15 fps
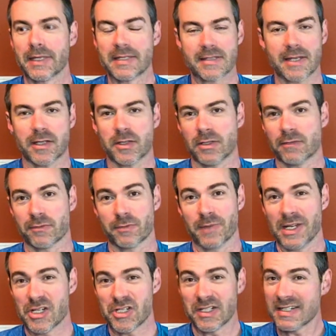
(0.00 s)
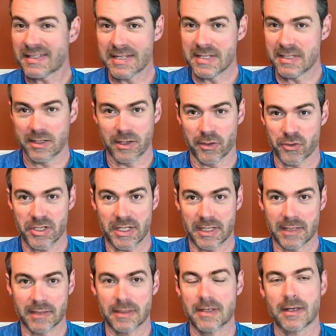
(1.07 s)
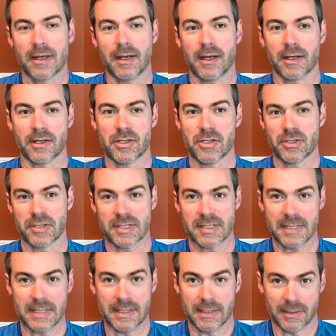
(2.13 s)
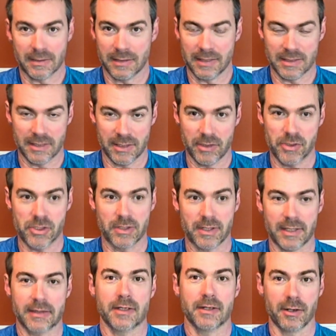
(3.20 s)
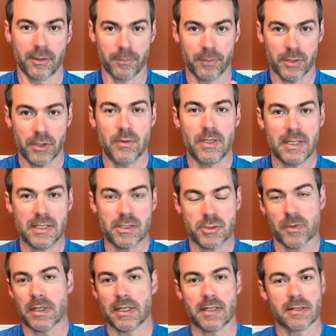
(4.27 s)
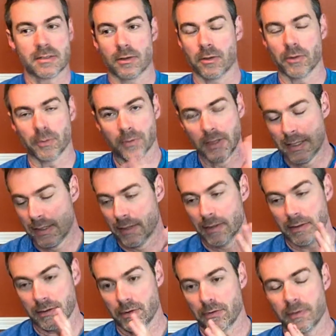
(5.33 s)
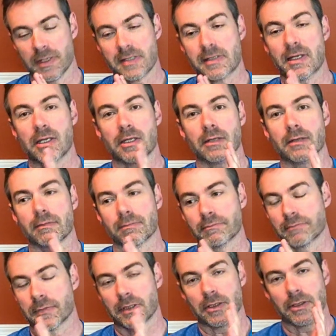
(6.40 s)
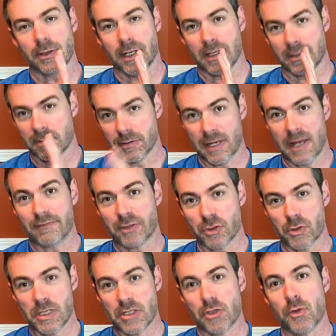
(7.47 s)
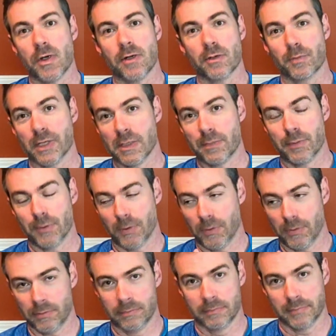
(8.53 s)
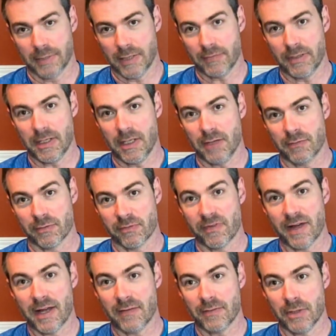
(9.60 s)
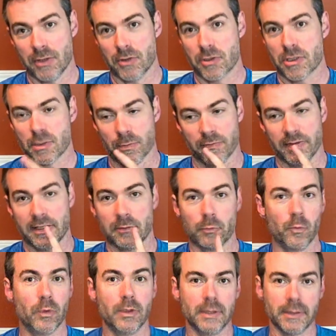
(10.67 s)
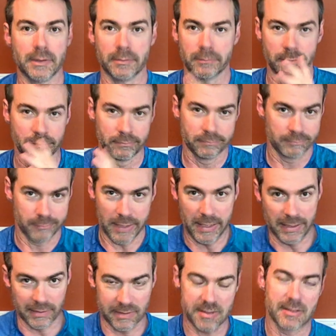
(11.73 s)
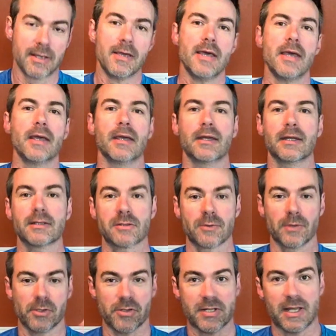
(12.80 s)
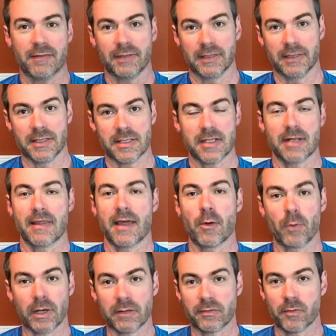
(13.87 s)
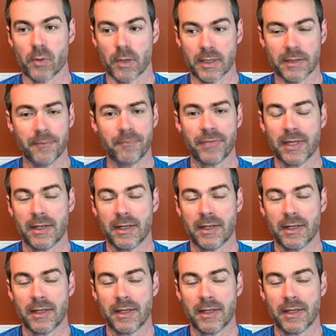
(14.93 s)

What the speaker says: It's got good information. It's easy to understand because you can just see it tells you like the number you need to treat. So, you know, let's say you have to treat 200 people every day for 5 years to prevent 1 X. And so we'll just have it listed that way for you.